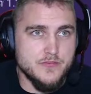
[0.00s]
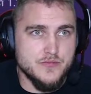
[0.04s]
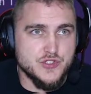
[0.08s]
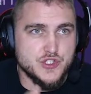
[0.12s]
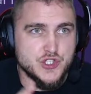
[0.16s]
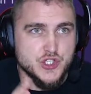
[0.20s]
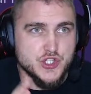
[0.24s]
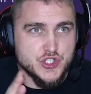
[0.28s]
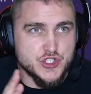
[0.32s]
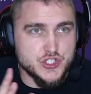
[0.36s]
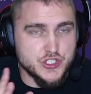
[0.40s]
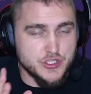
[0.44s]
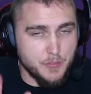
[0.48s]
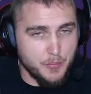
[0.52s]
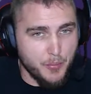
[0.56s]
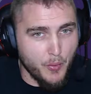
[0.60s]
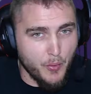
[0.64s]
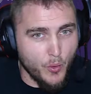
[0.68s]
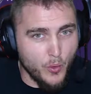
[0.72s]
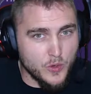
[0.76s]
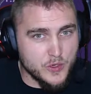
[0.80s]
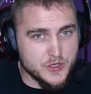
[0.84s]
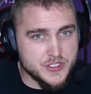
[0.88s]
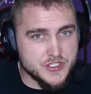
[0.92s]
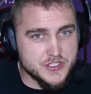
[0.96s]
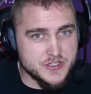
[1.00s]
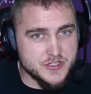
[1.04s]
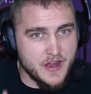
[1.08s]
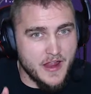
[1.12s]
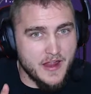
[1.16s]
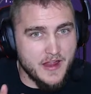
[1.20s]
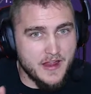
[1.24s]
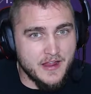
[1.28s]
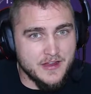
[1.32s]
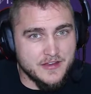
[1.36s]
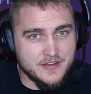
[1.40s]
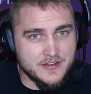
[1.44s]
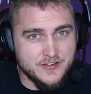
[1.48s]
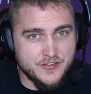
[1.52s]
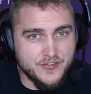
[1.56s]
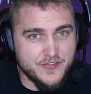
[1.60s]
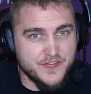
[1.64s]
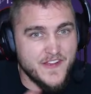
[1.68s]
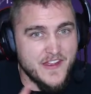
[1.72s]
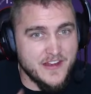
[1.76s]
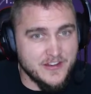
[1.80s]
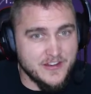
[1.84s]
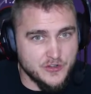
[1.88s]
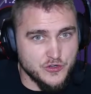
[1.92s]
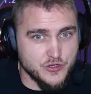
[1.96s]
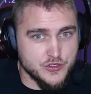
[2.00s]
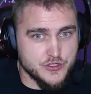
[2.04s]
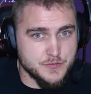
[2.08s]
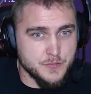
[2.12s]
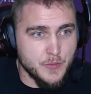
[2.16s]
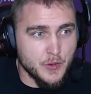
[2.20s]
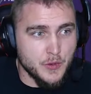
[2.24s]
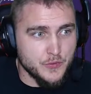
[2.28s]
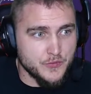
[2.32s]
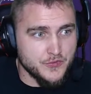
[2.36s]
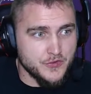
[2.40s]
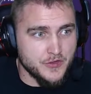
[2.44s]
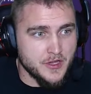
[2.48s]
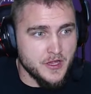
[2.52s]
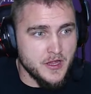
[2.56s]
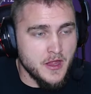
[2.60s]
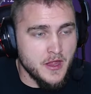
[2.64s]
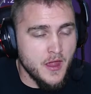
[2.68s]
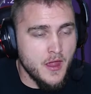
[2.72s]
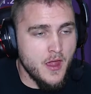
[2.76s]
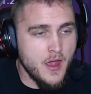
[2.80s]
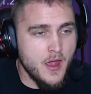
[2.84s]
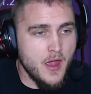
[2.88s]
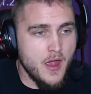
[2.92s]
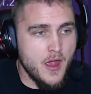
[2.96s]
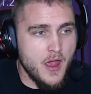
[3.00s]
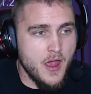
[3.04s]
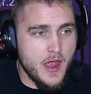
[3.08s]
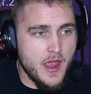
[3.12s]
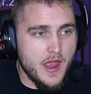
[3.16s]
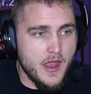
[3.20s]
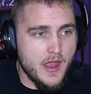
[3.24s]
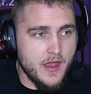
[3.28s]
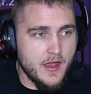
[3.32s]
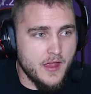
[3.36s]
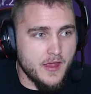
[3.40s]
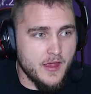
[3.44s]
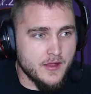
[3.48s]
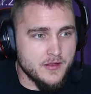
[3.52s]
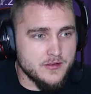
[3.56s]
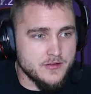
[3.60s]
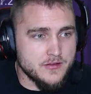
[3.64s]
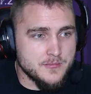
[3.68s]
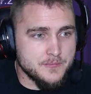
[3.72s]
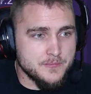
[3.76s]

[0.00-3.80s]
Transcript: just supports and defenders mostly. And